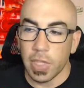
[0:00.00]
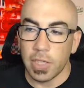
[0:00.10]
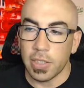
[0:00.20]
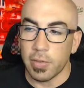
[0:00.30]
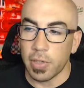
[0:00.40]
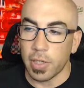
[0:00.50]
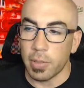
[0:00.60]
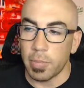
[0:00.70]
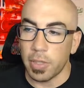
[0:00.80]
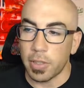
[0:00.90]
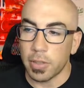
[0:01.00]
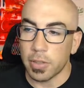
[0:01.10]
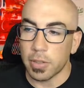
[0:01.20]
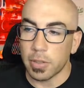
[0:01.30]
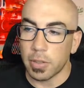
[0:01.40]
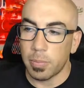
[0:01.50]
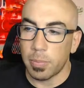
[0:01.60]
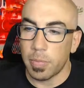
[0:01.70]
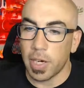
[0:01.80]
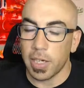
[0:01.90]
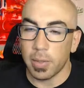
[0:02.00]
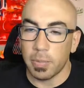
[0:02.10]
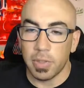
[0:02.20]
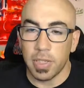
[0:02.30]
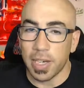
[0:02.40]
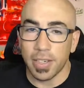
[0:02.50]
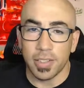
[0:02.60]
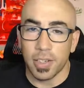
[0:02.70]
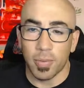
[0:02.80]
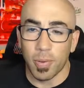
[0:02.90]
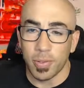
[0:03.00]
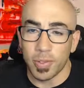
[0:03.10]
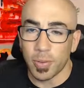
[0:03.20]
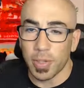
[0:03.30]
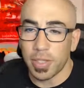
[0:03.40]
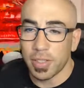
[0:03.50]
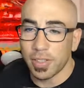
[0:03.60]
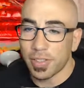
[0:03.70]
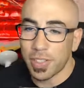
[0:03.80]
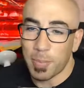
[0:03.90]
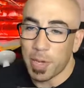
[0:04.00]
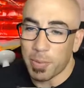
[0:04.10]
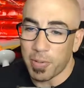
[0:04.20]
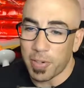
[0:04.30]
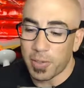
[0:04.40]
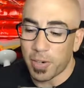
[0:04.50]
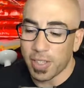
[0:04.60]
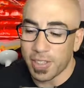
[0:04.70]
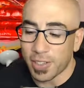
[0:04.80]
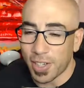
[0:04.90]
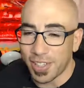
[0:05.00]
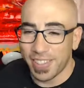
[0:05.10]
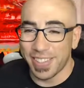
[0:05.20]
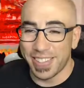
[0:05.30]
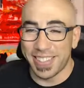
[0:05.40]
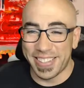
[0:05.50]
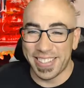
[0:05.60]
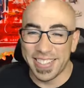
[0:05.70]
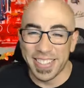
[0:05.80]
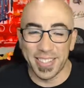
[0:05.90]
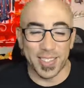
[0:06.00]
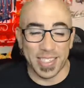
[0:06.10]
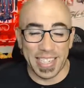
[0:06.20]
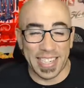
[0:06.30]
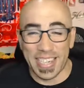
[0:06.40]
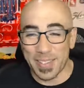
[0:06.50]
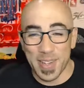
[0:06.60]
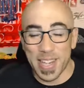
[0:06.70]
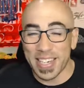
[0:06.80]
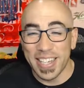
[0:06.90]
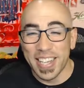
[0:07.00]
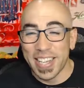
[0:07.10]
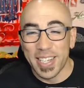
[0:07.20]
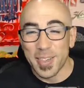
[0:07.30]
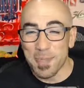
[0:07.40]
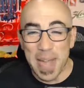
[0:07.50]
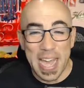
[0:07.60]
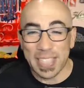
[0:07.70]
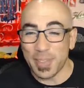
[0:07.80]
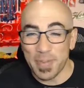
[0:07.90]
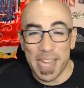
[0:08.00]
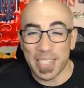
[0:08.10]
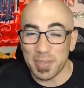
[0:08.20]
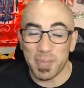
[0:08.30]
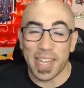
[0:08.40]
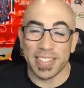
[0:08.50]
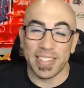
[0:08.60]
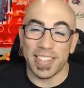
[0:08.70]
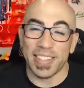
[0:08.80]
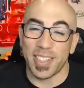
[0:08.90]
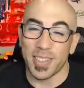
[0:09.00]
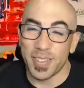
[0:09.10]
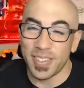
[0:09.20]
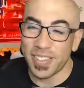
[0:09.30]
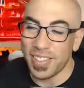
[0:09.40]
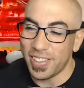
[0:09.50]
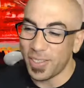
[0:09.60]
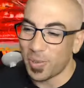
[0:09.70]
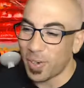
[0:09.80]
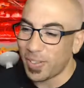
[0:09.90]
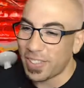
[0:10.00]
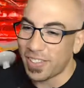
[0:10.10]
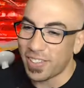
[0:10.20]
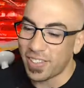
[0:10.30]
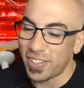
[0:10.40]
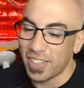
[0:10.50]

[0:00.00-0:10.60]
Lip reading: Definitely. But I got a ton of frozen squid because I make my fish frosting sauce. So it's like I've got packs and packs and packs of that stuff just frozen. So